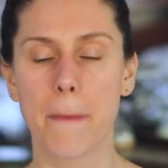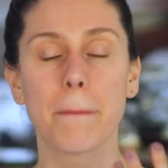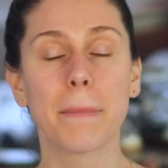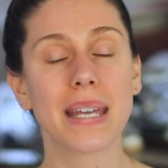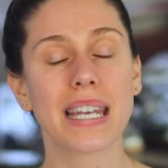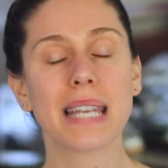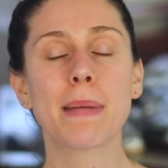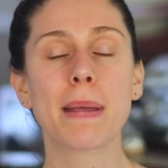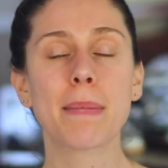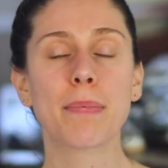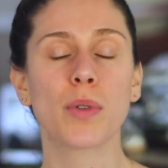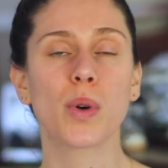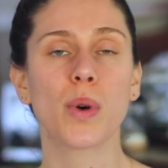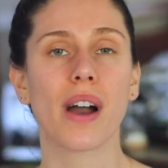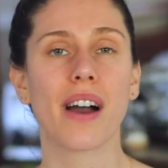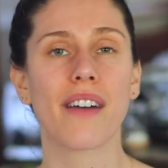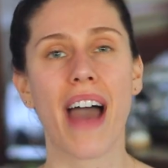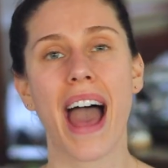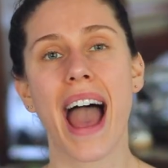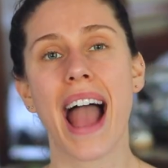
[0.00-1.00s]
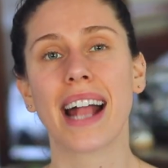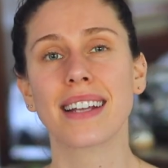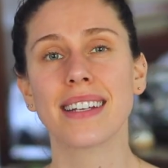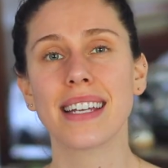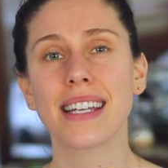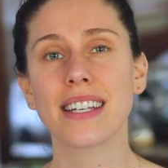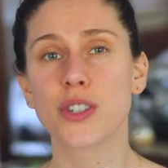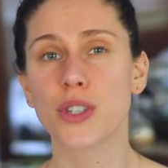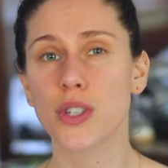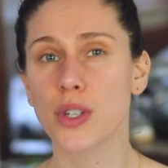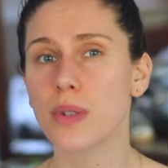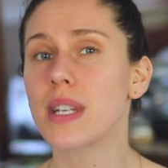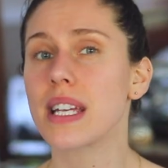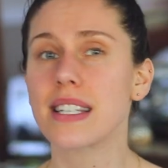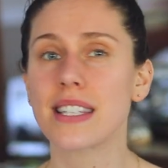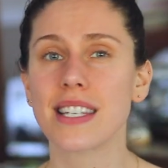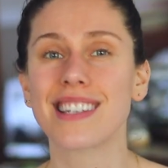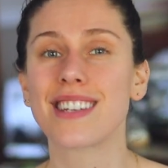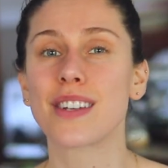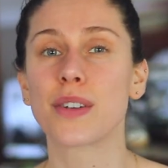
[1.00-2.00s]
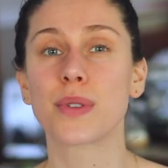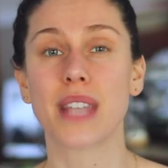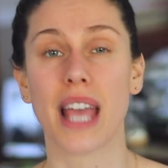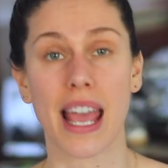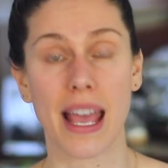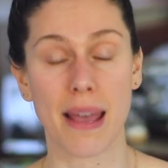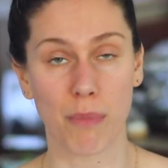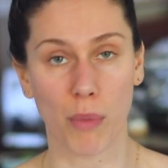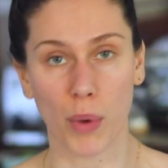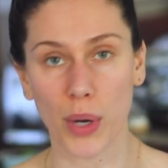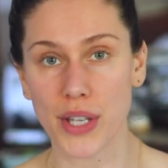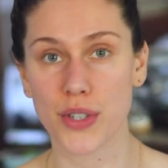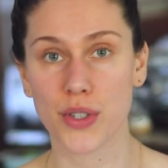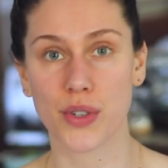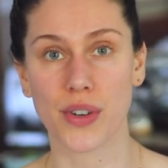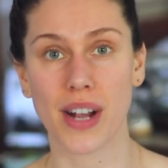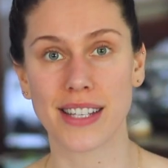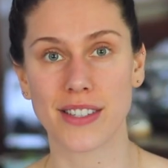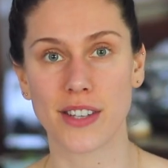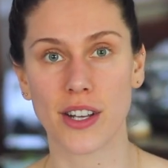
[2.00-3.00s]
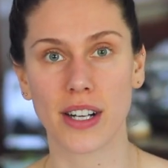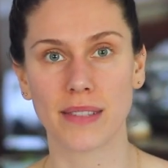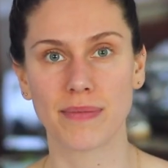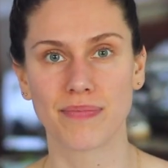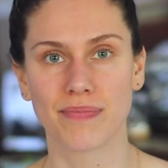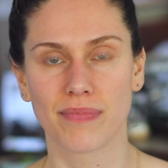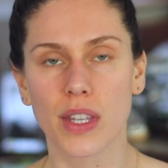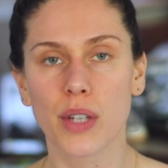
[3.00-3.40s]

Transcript: Many people who have acne do need to use a moisturizer.